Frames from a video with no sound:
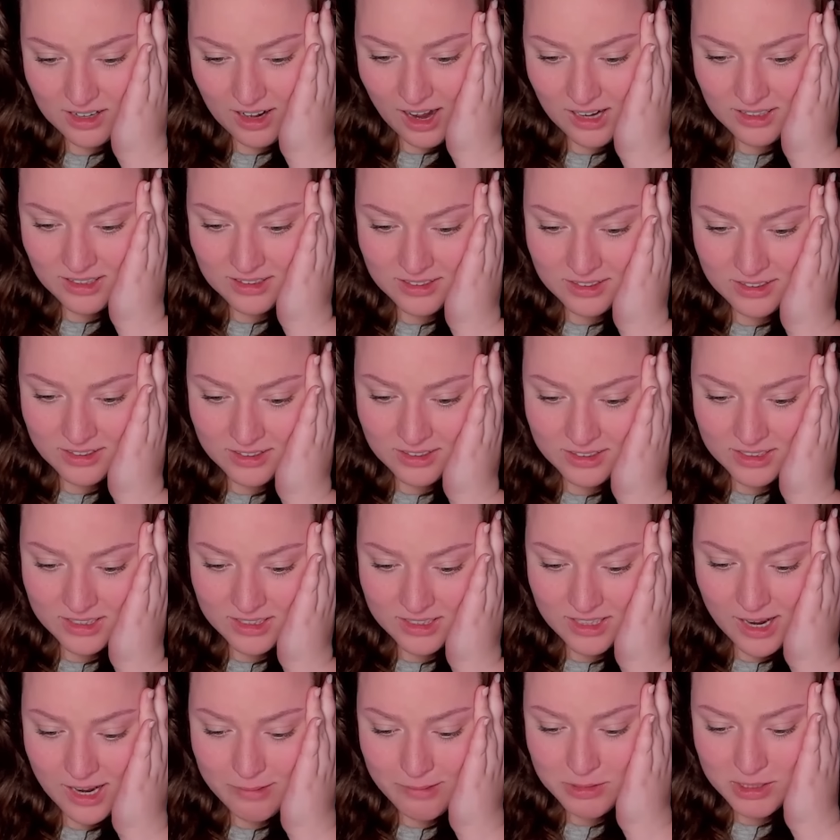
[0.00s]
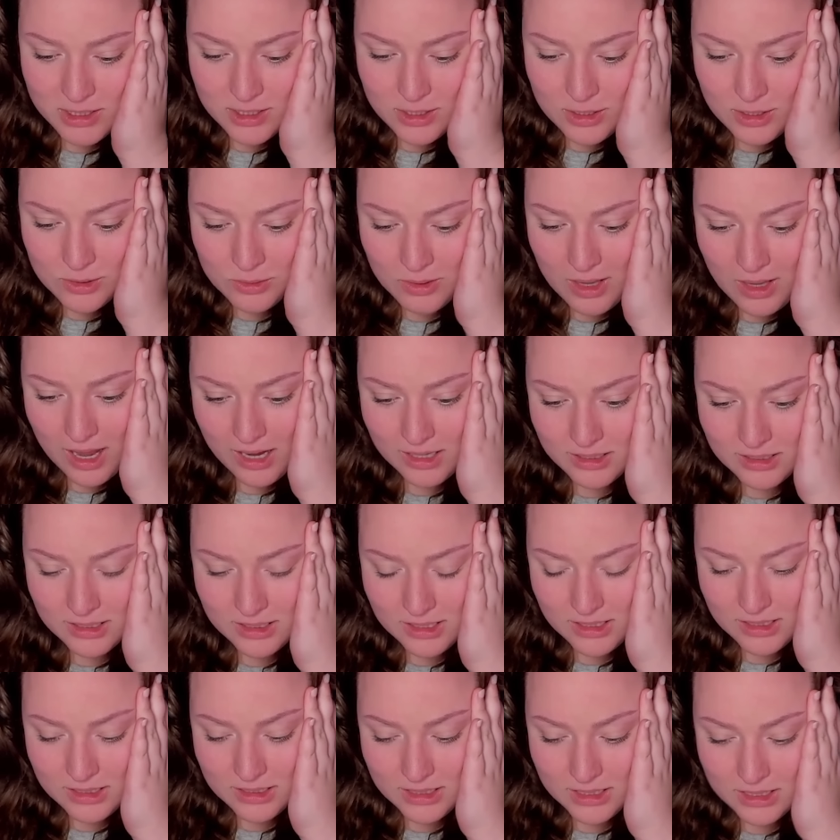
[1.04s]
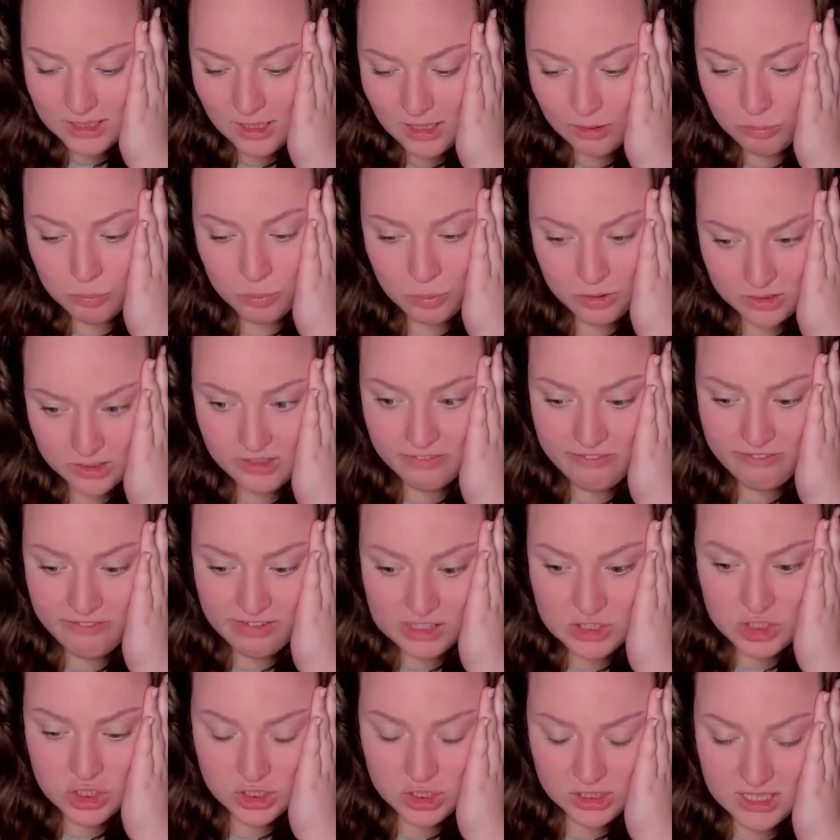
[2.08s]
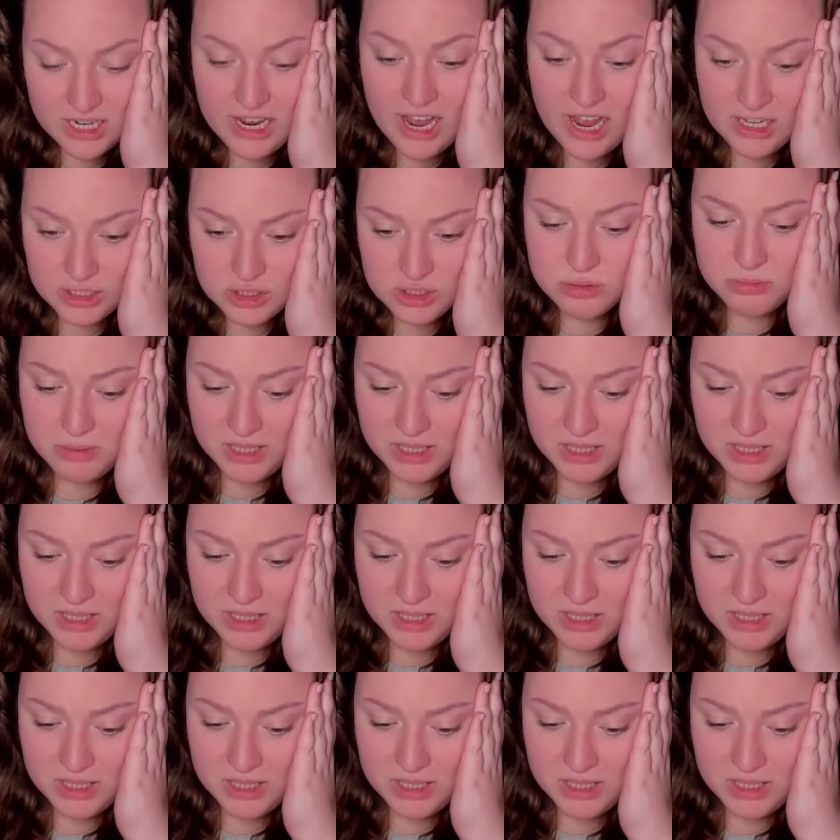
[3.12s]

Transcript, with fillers: I literally came to the UK illegally. They will eventually catch